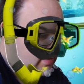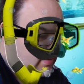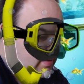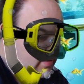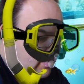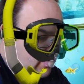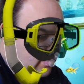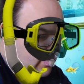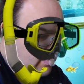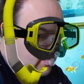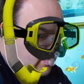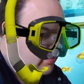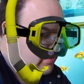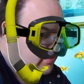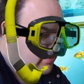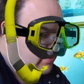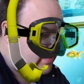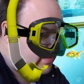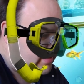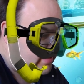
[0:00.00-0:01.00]
I got the
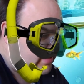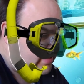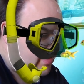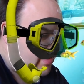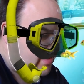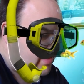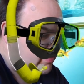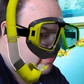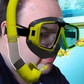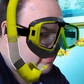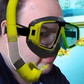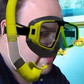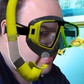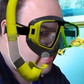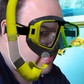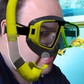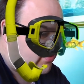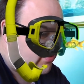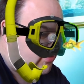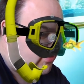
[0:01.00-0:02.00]
binoculars out, but I never
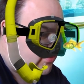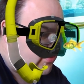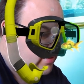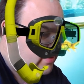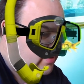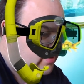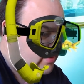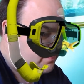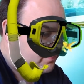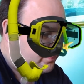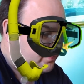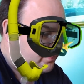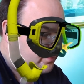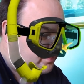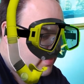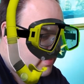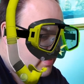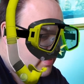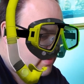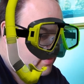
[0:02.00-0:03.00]
saw it.
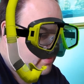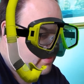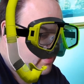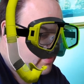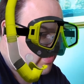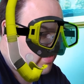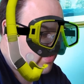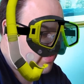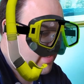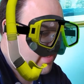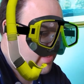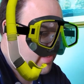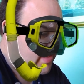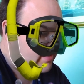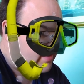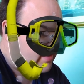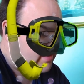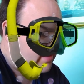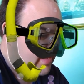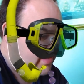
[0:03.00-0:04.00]
She said
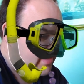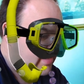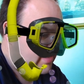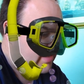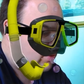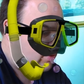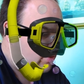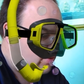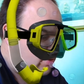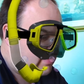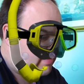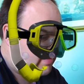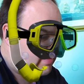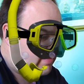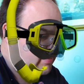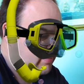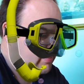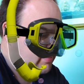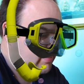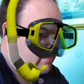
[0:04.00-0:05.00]
I had to write it down in
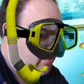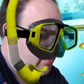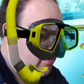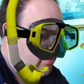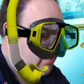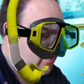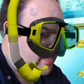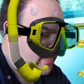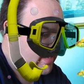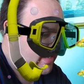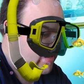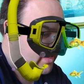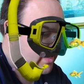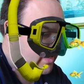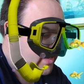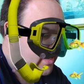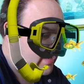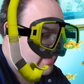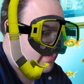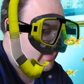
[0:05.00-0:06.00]
my notebook anyway, and
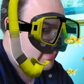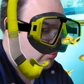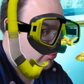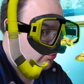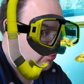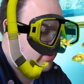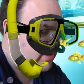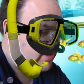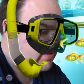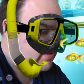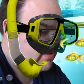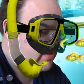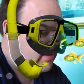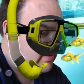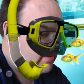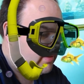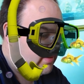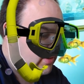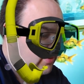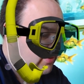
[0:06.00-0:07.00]
then draw it.
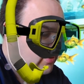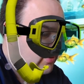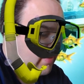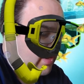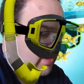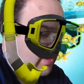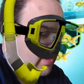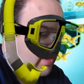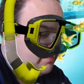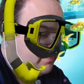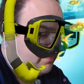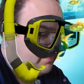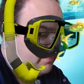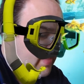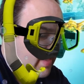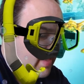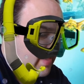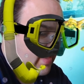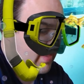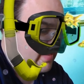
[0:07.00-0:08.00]
I looked them up. They're
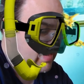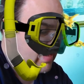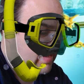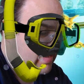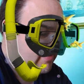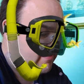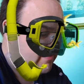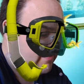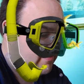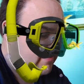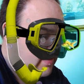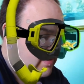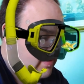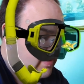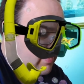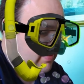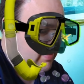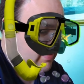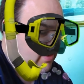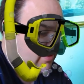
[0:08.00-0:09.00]
massive,
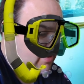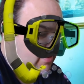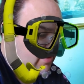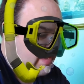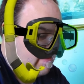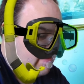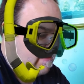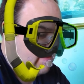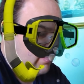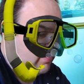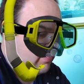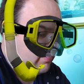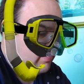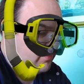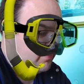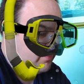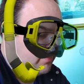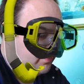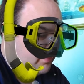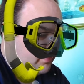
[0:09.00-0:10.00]
but they don't eat people,
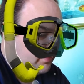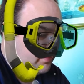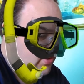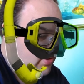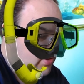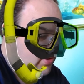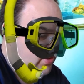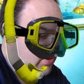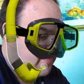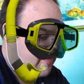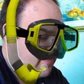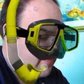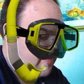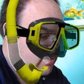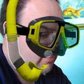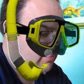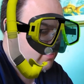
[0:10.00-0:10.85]
just fish and